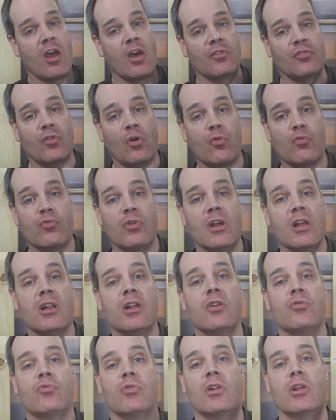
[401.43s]
So
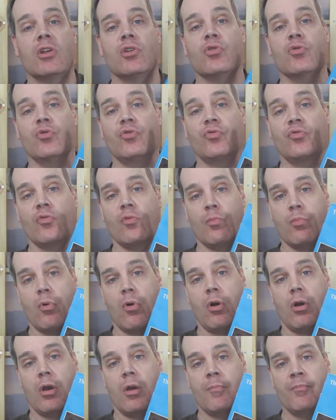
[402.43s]
really, really useful
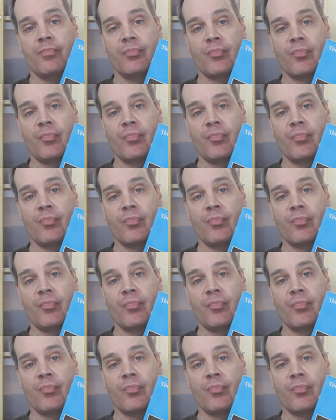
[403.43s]
book.